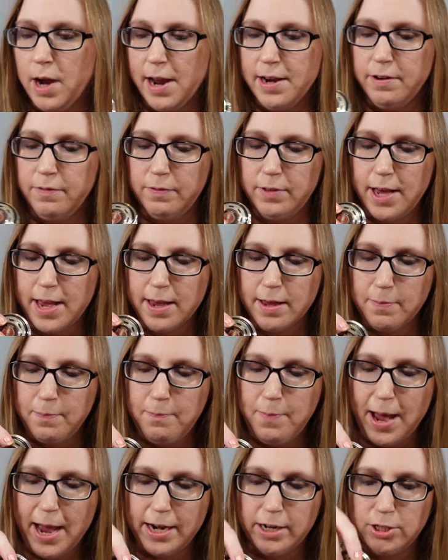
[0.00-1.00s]
kind of like
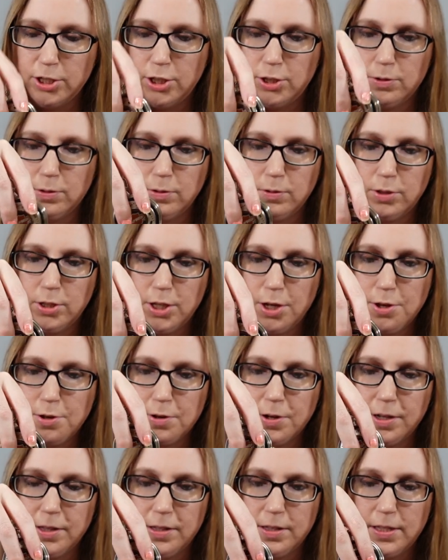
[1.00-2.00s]
pedestal so you
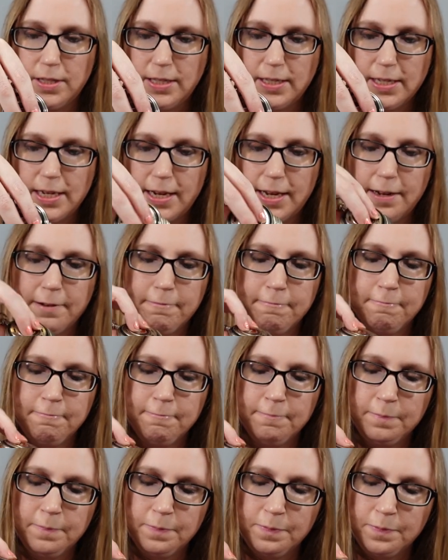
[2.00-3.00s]
can sit it
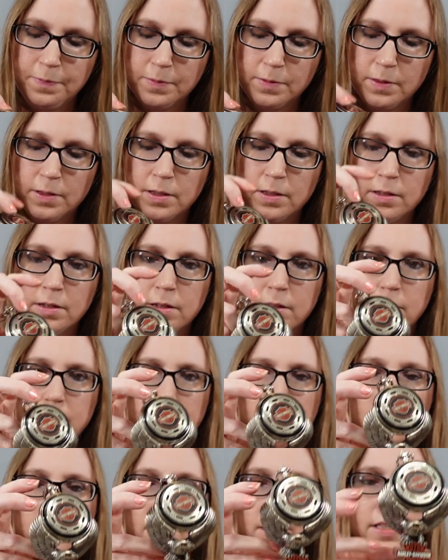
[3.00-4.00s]

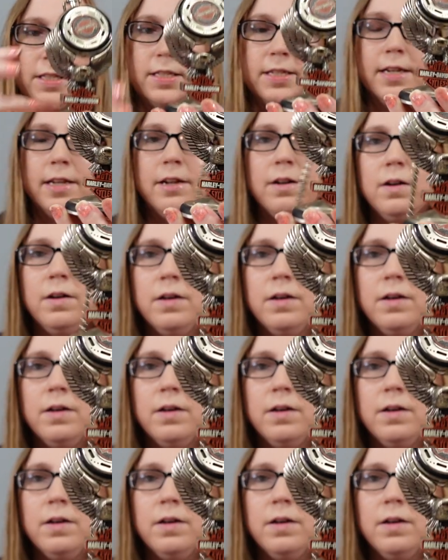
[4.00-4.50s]
you can sit it